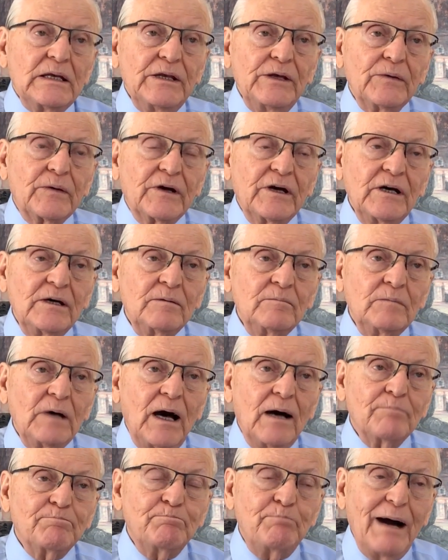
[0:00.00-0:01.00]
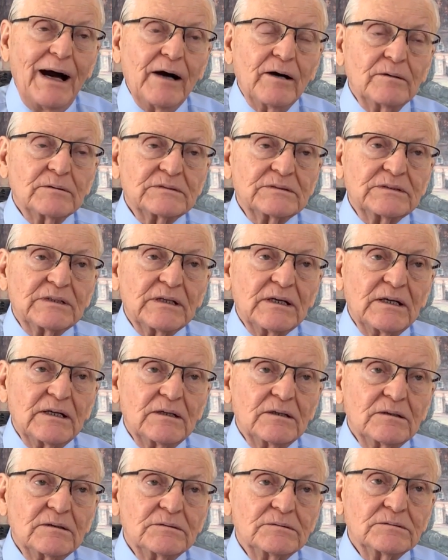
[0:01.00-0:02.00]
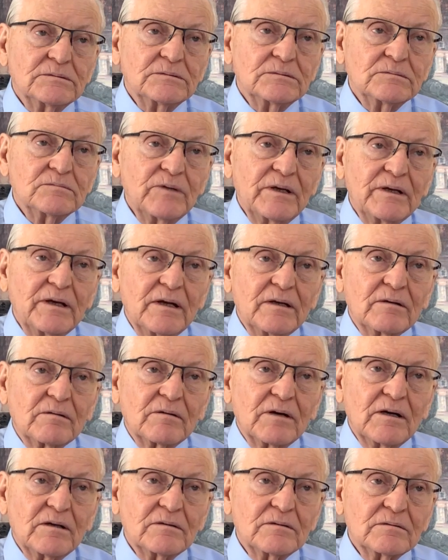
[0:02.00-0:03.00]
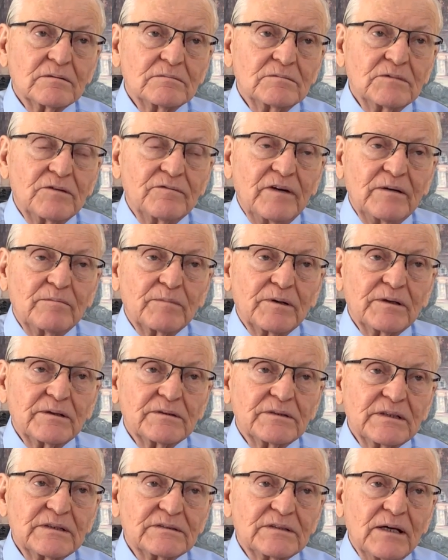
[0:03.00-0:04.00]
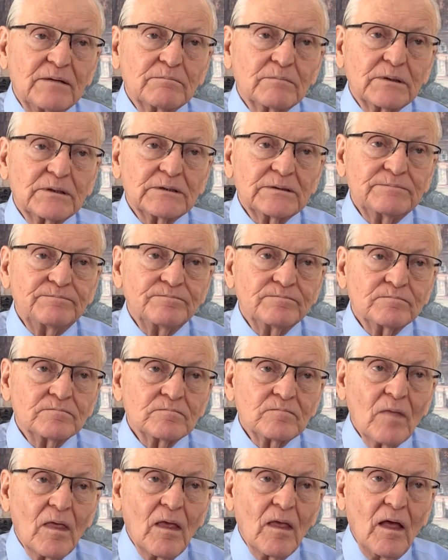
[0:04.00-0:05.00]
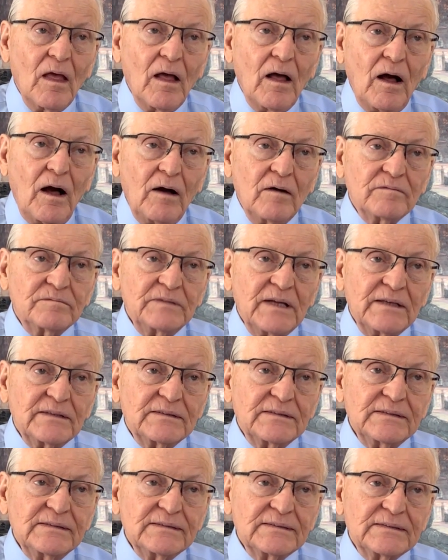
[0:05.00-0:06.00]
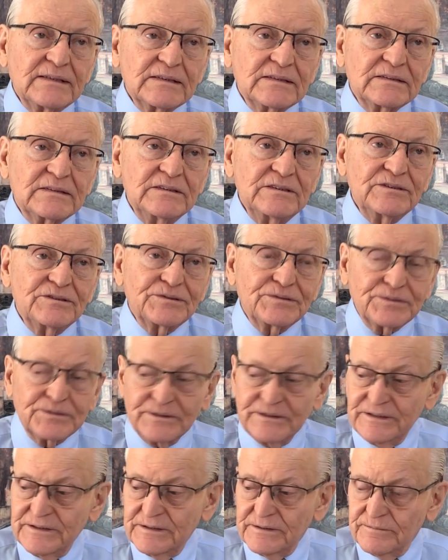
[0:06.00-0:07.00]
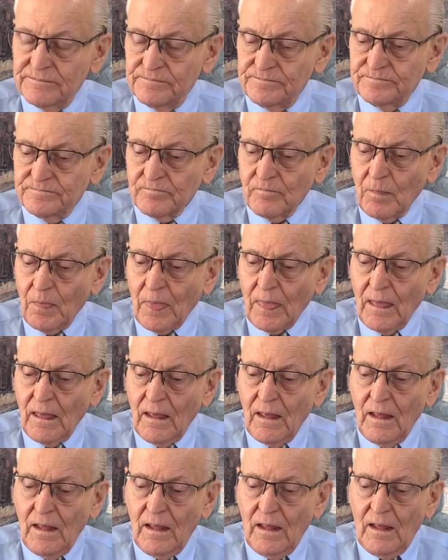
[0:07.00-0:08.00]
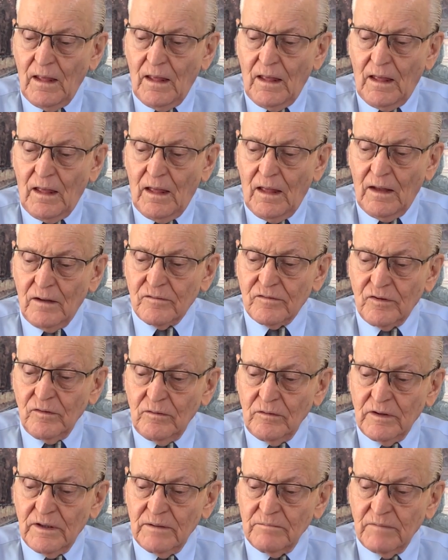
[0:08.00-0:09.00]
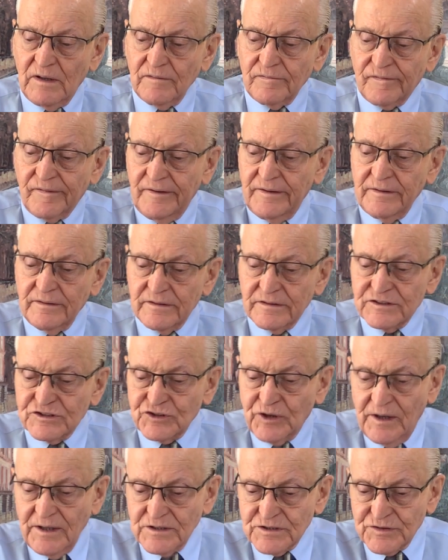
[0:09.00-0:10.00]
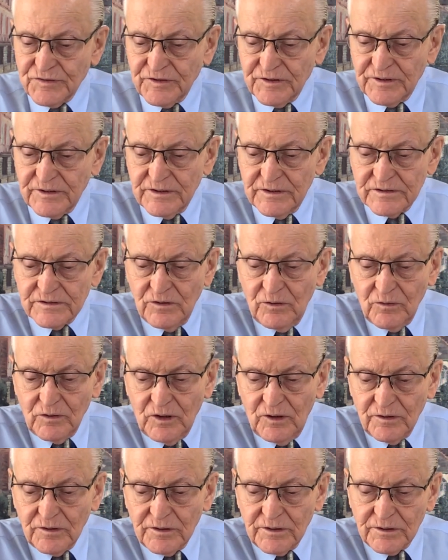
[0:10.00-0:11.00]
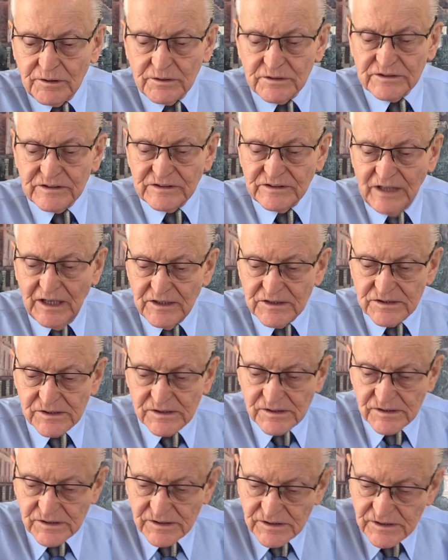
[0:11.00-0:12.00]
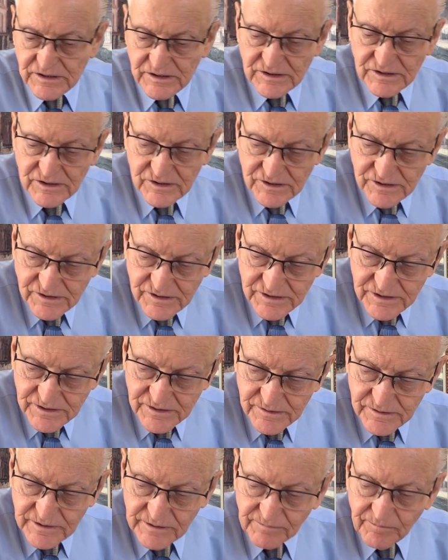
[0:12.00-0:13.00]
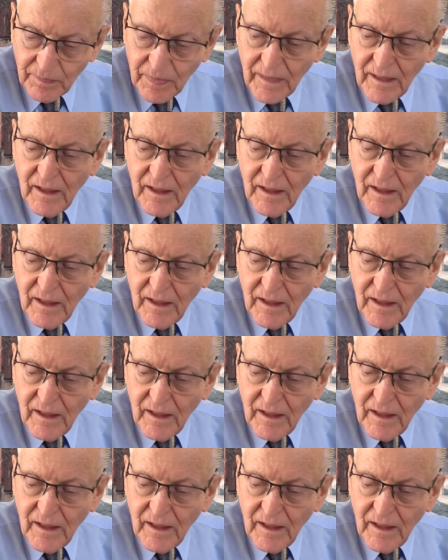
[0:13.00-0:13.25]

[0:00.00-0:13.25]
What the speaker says: you come about, we get around November, December of 1963. And so then my friend is transferred. He's no longer stationed in North Dakota.